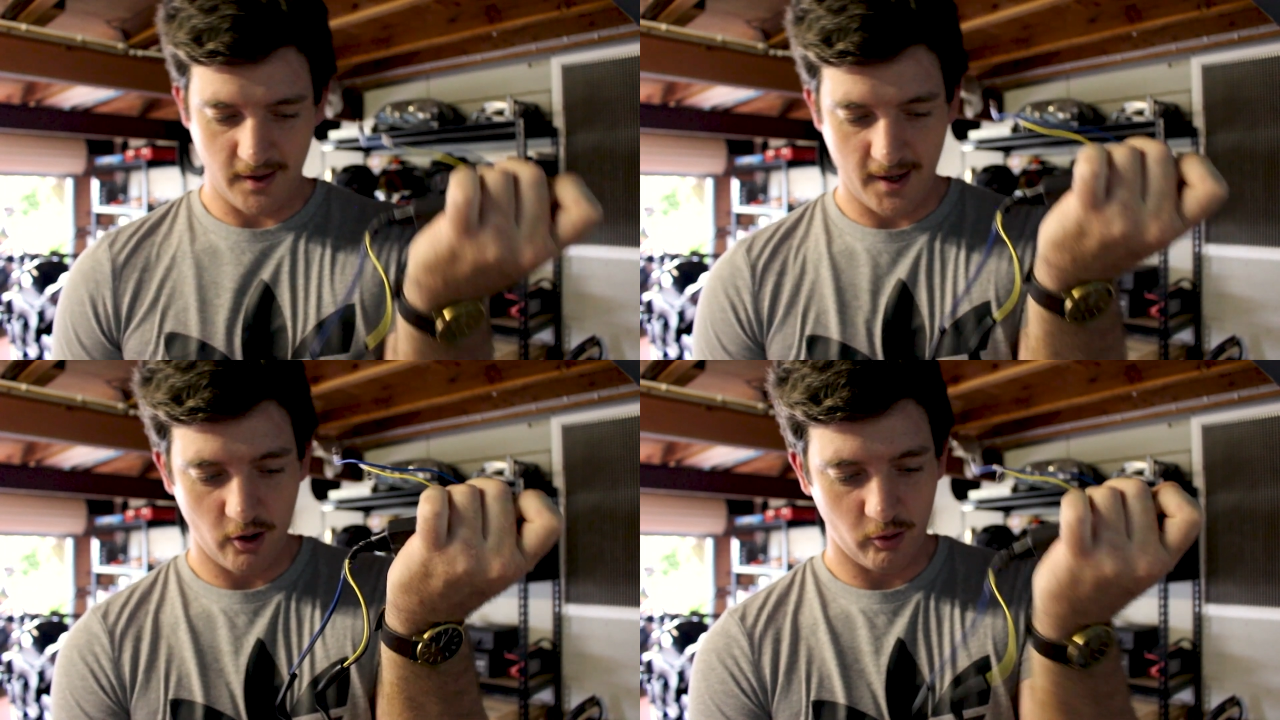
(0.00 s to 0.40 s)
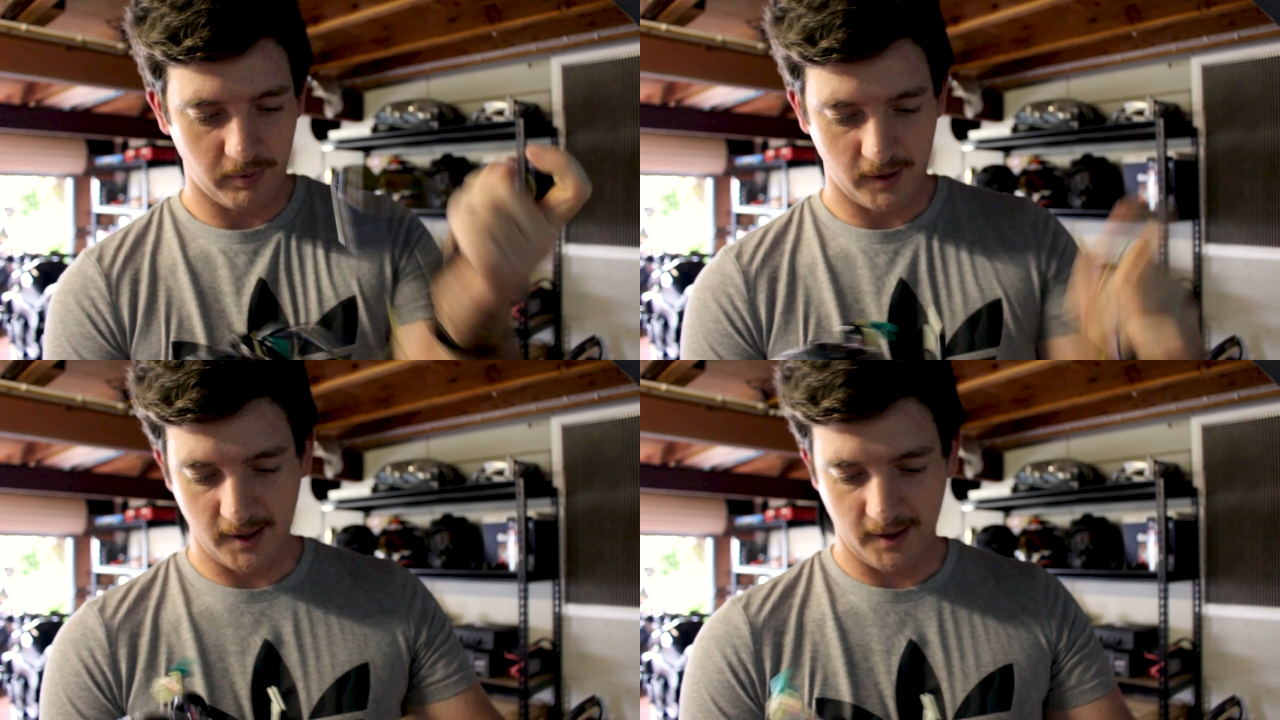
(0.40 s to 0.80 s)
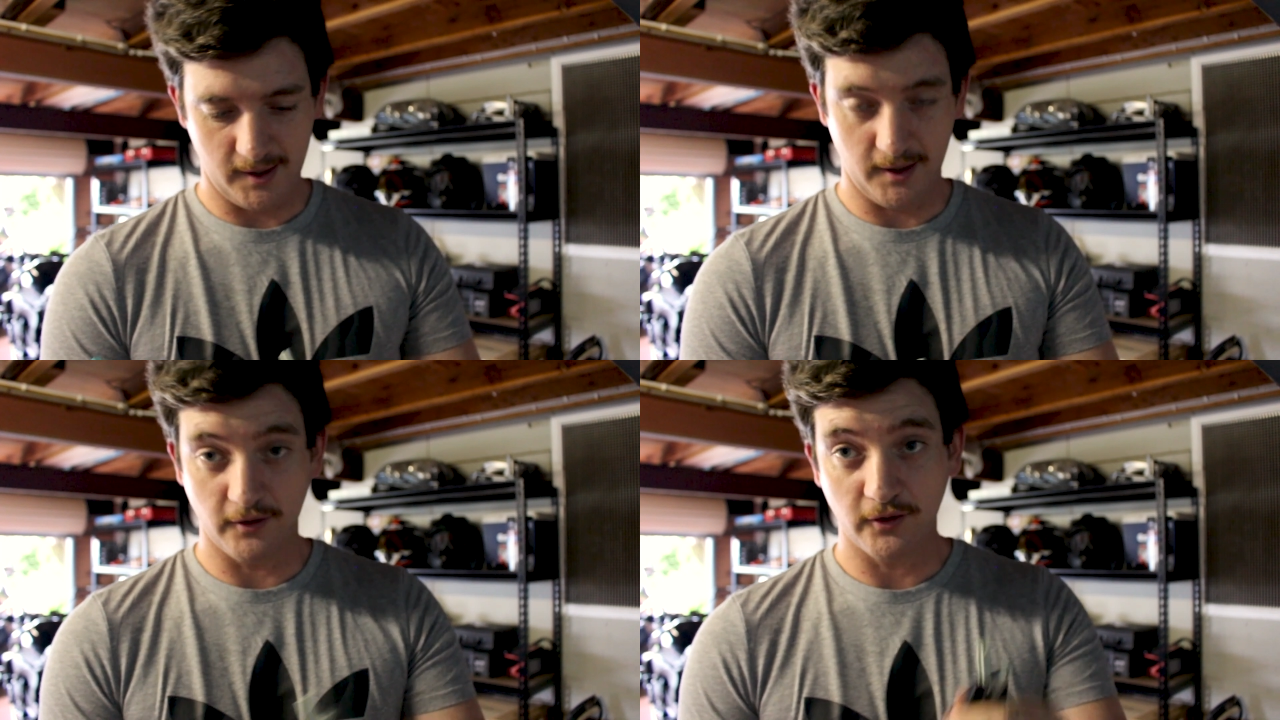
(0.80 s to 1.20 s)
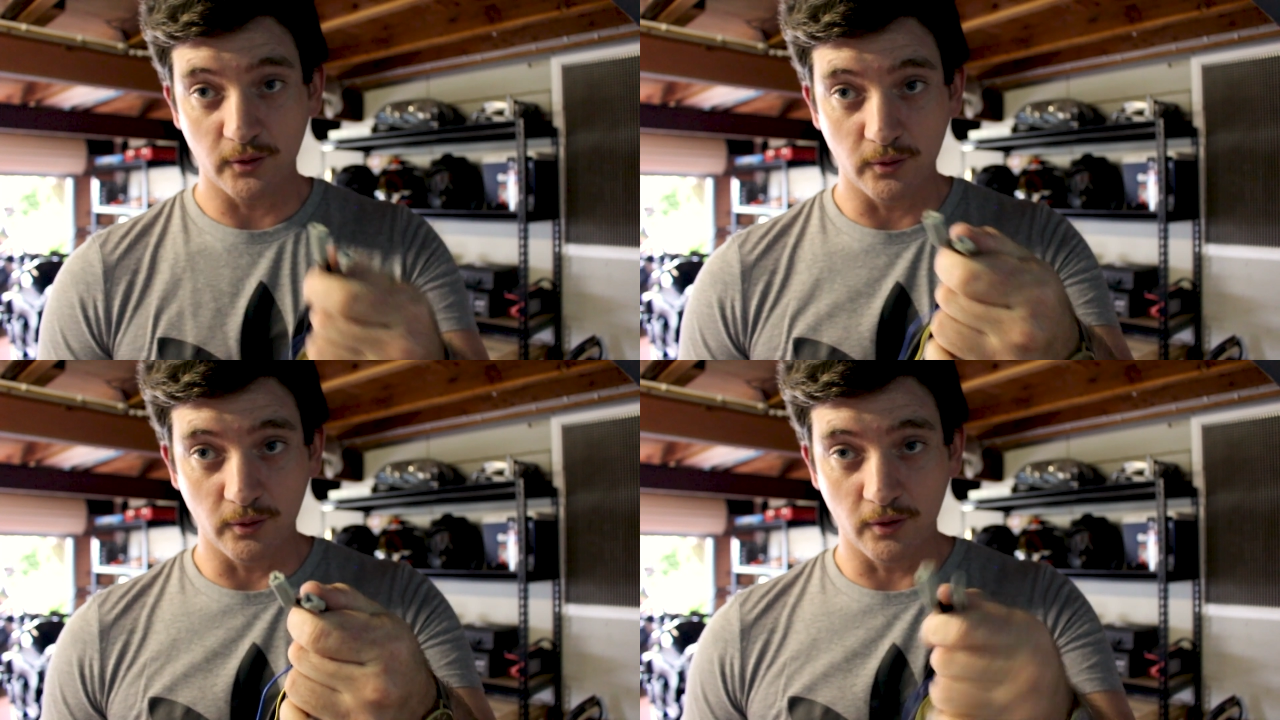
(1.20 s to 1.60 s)
they'll plug
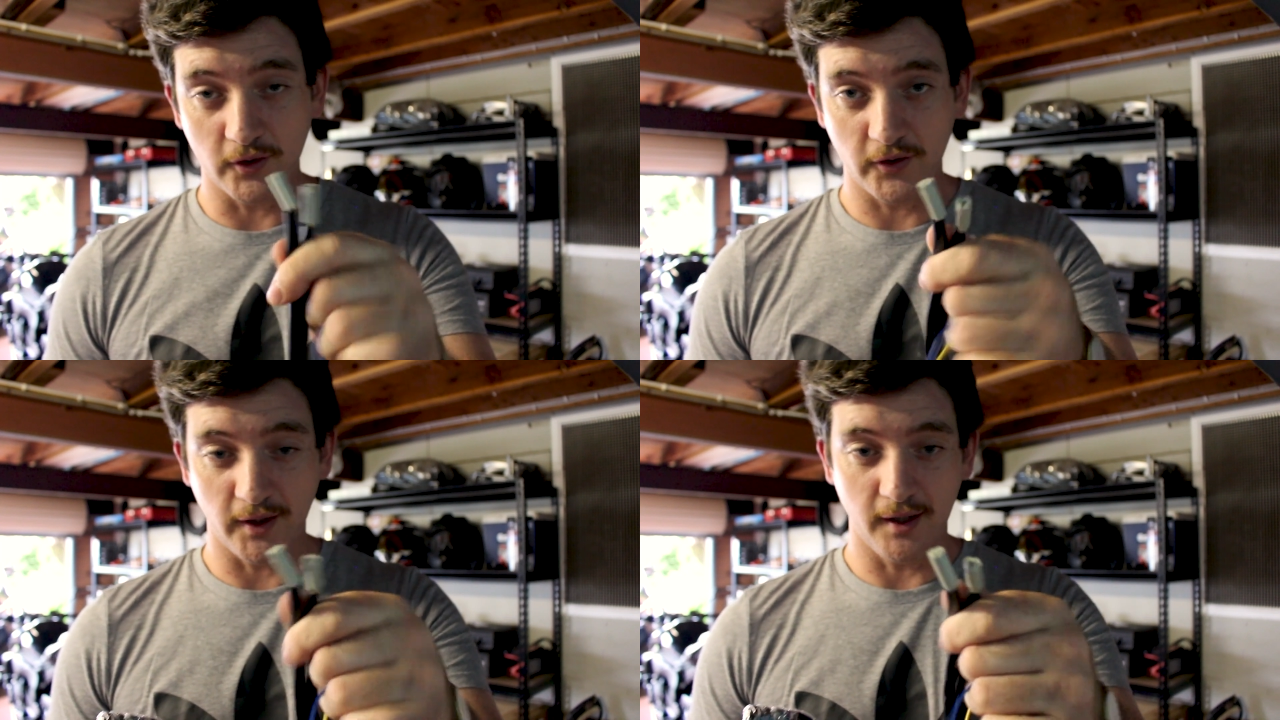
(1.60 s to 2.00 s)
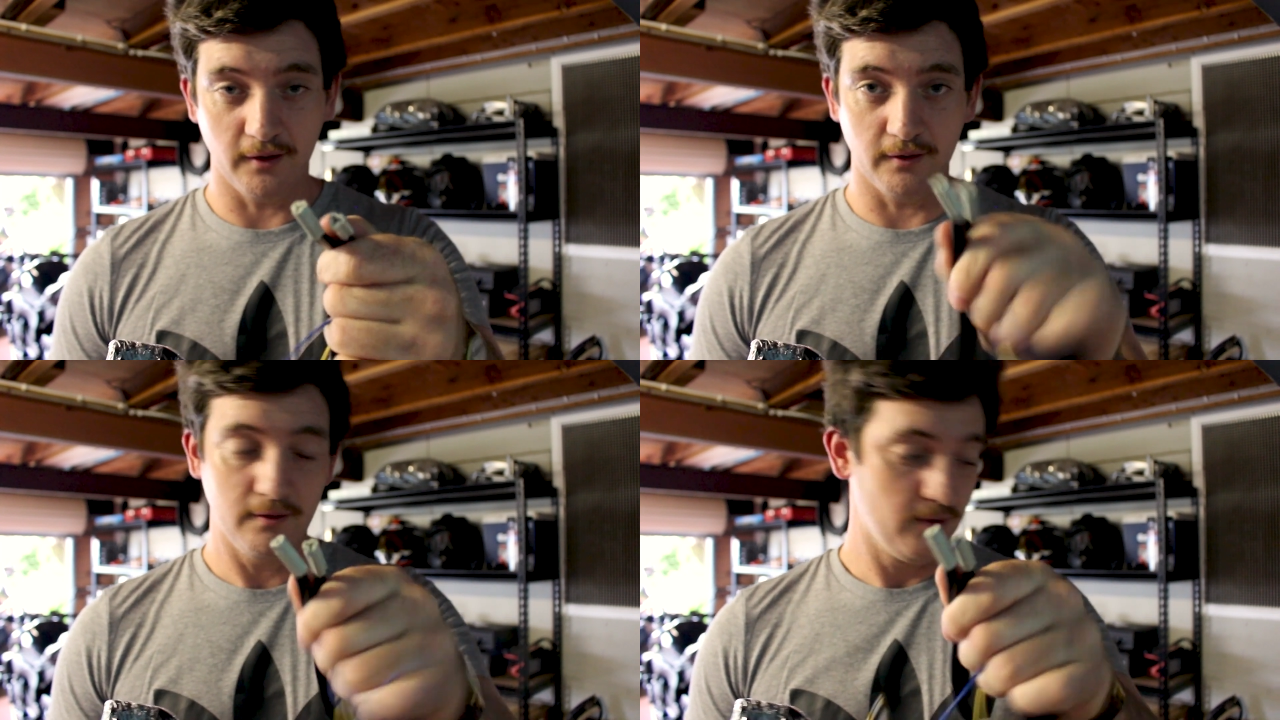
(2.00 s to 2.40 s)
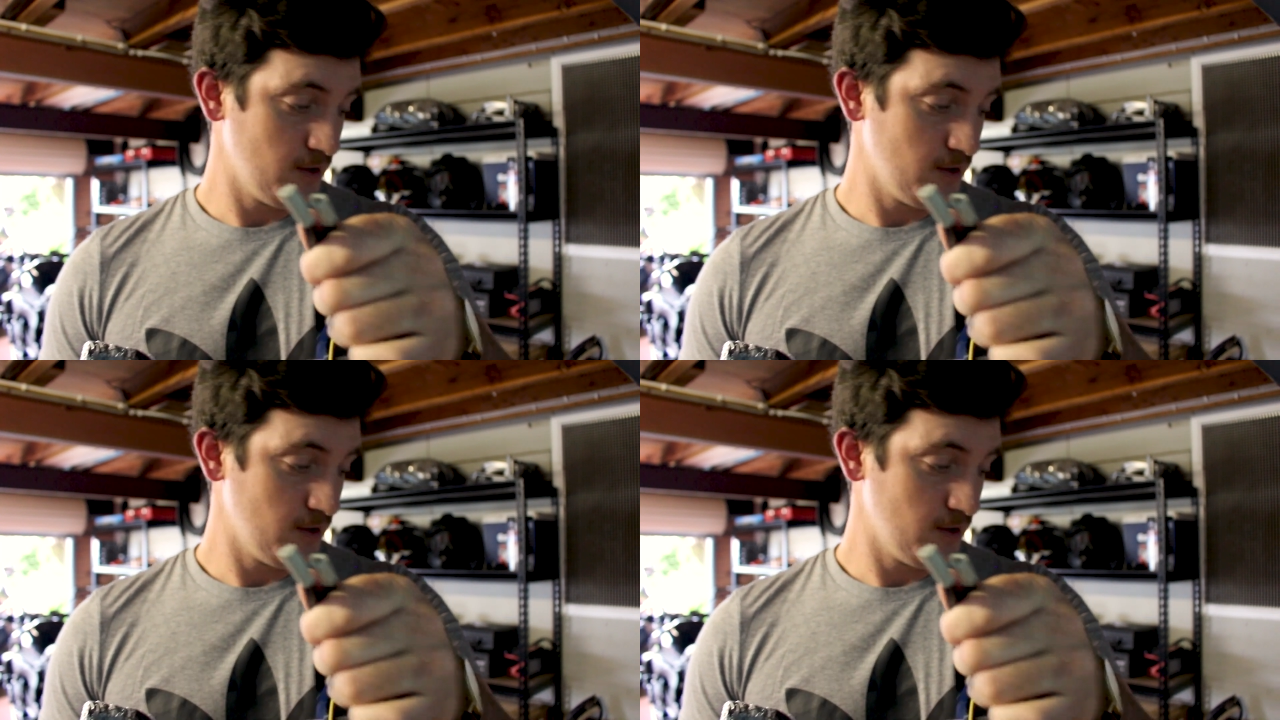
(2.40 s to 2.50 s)
into the standard